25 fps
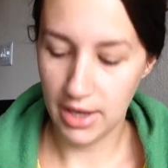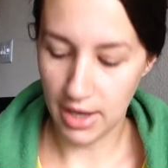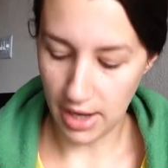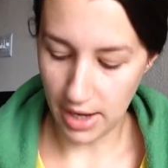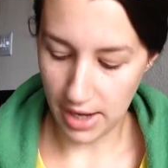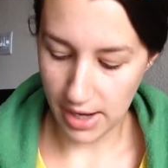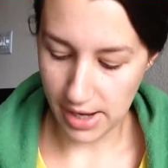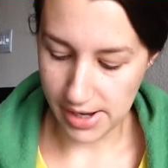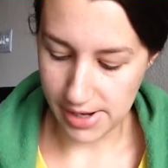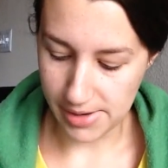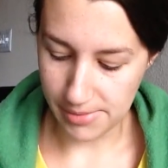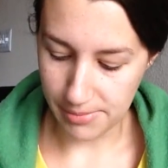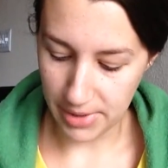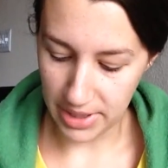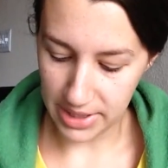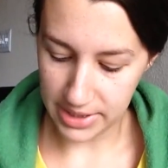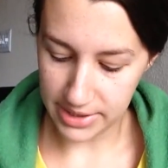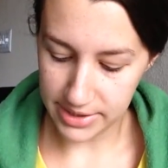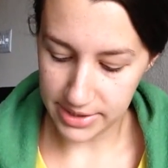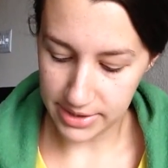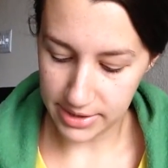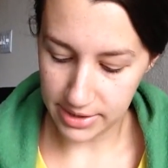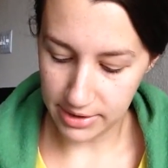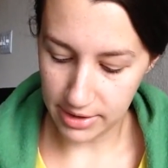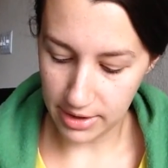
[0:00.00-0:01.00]

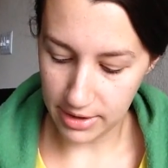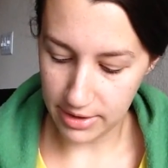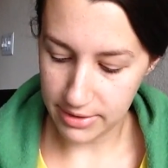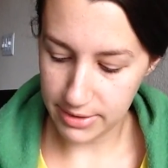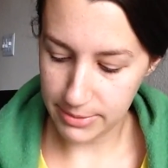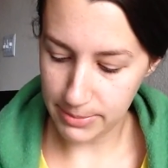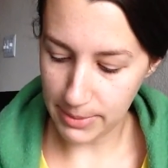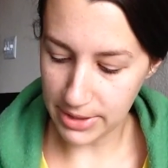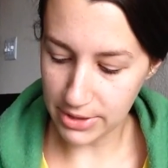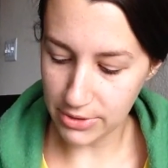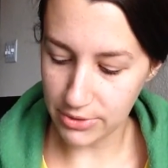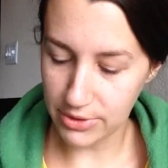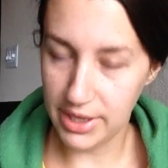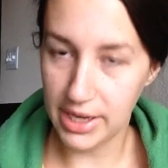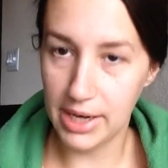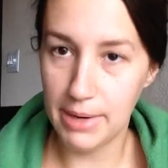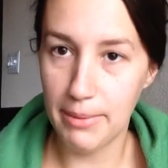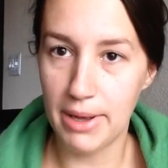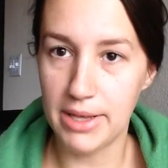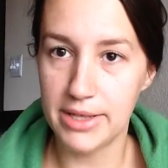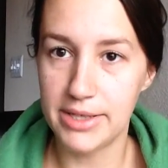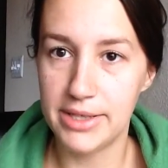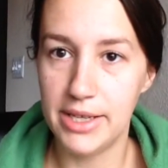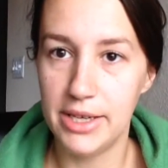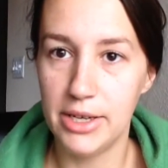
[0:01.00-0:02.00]
And the special thing
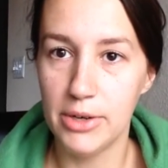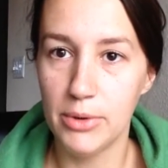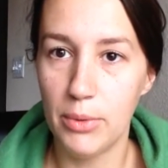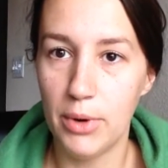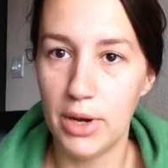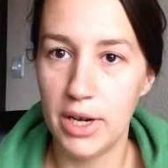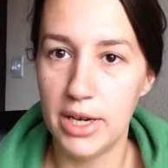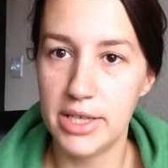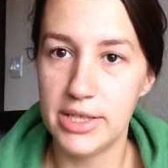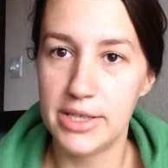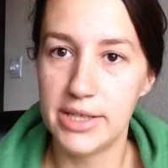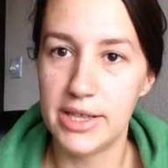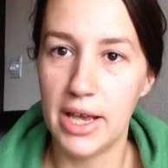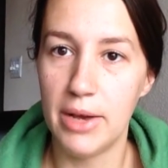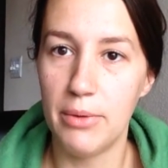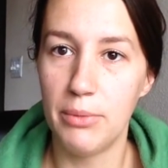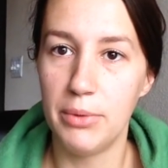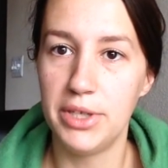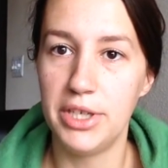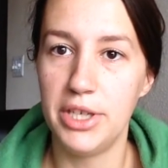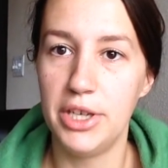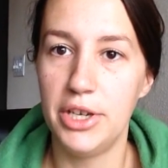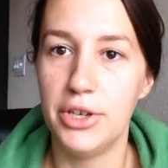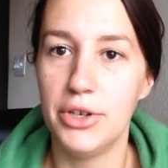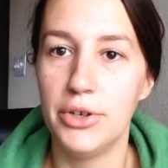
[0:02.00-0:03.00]
about cedarwood is that
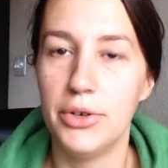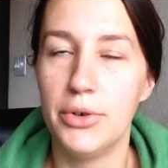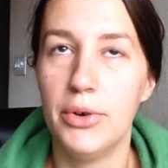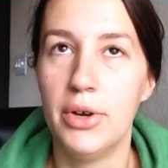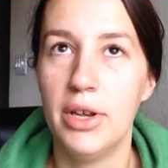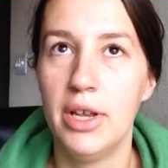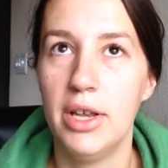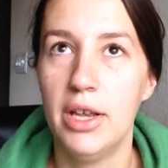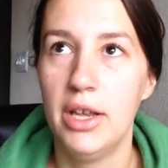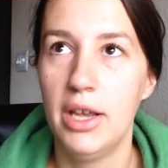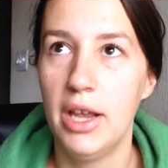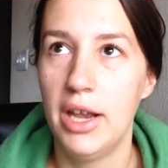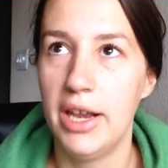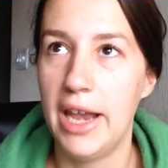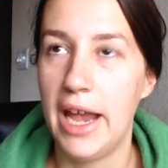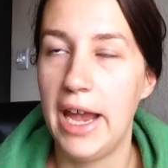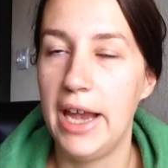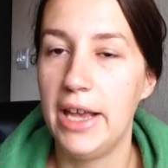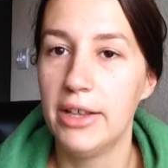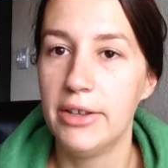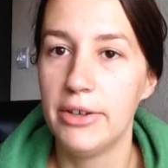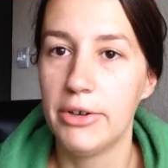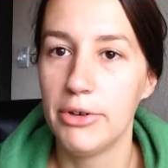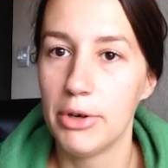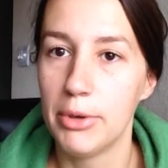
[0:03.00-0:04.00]
when you
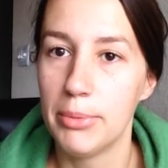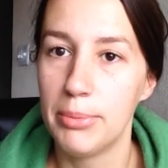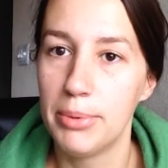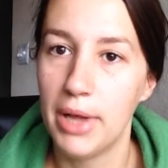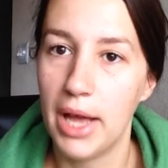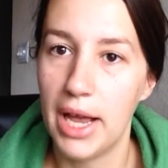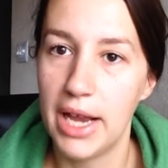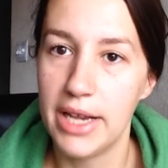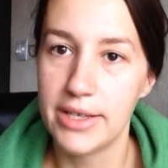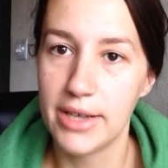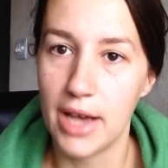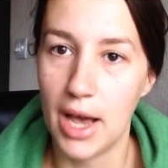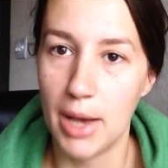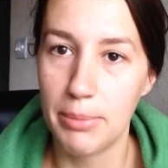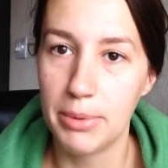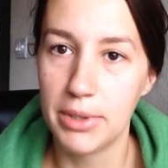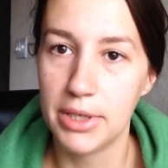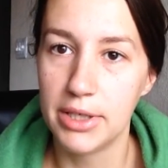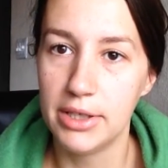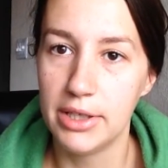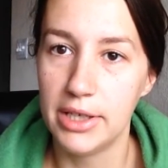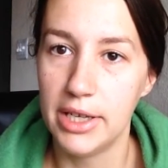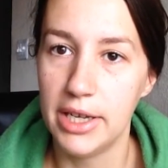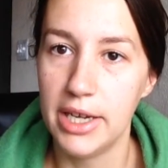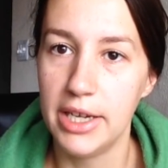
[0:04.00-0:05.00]
inhale it or apply it
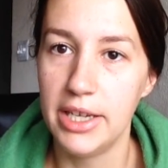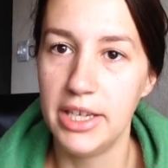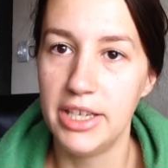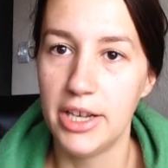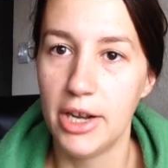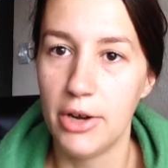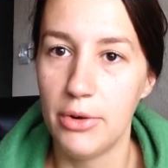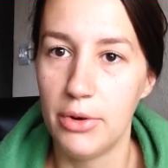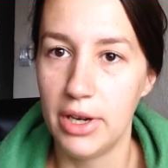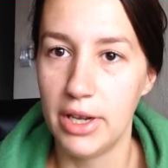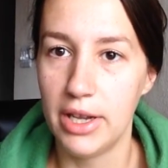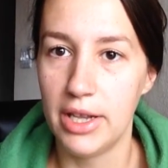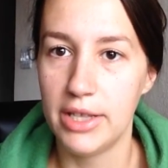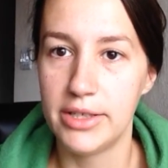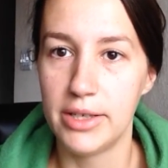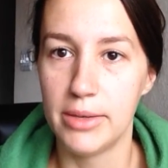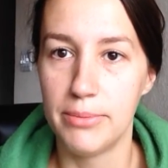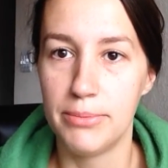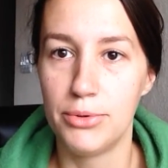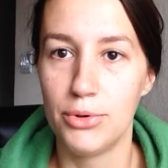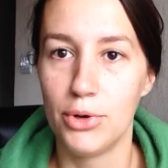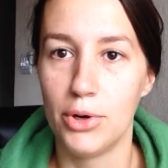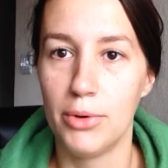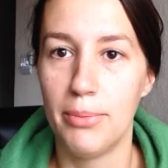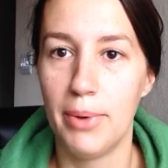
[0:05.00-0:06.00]
topically, it's
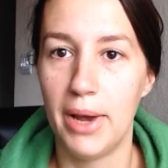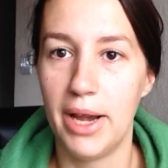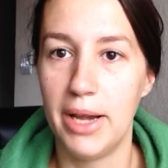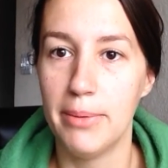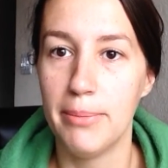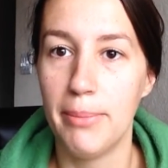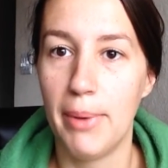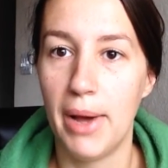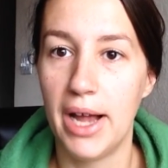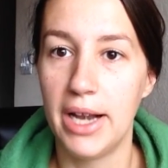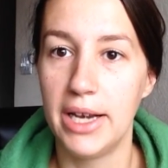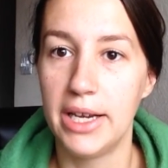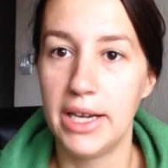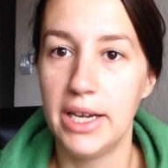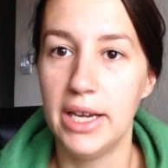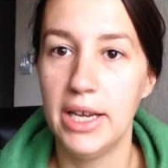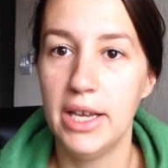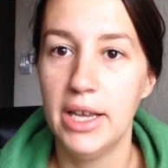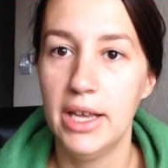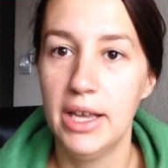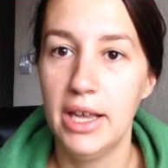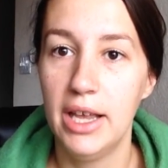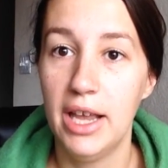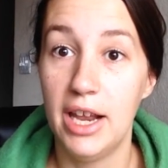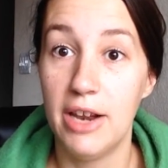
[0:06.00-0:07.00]
absorbed by your body.
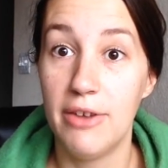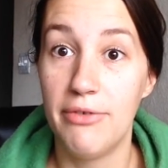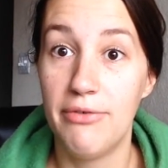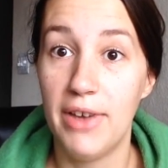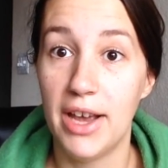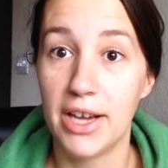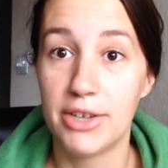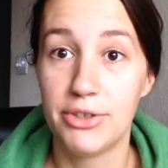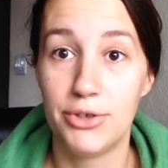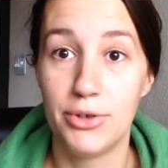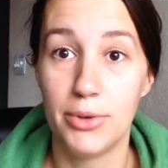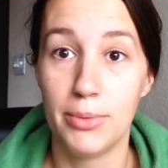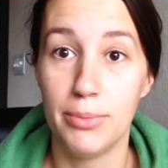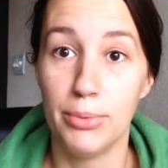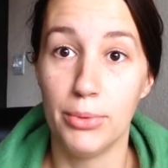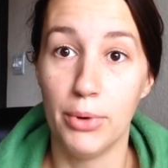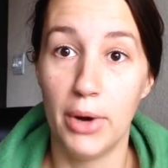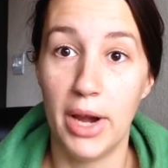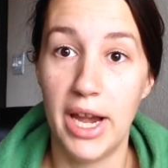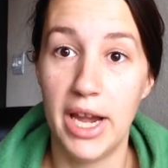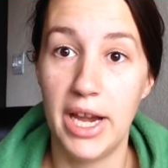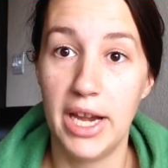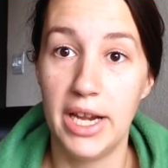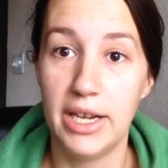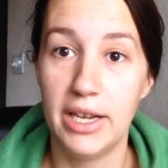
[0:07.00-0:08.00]
It affects your
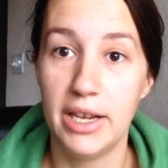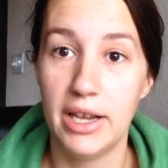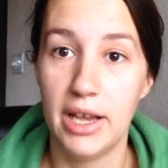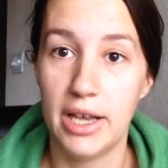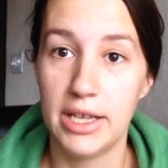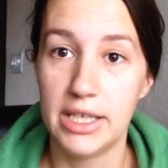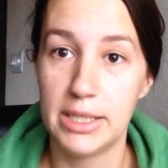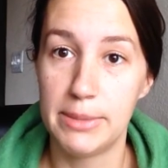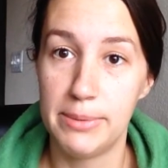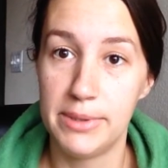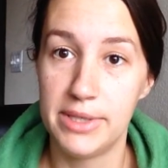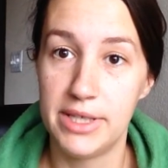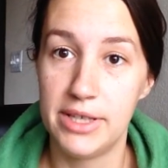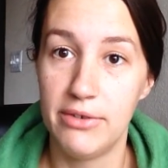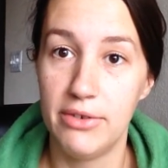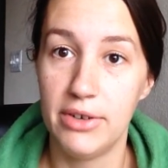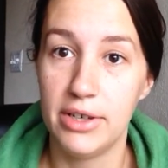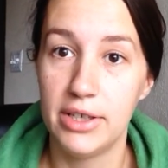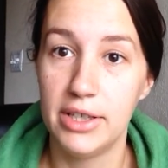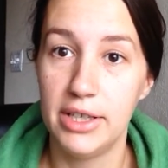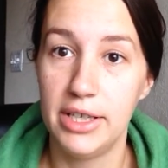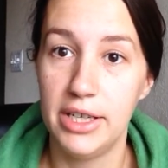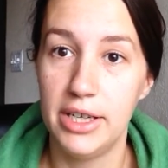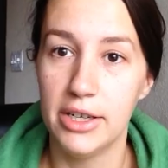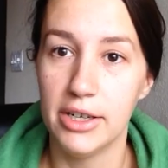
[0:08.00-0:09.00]
brain,
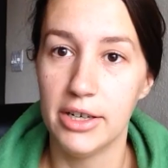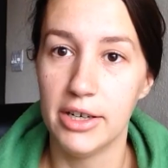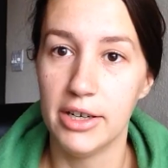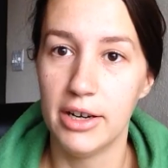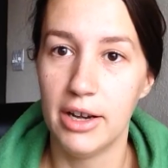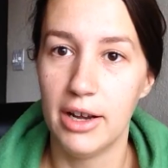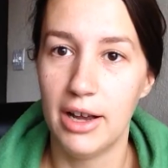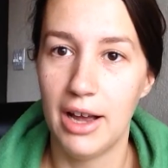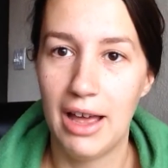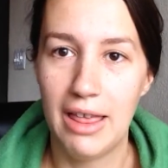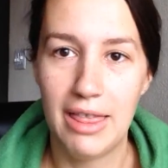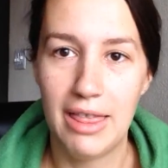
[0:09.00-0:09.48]
specifically your,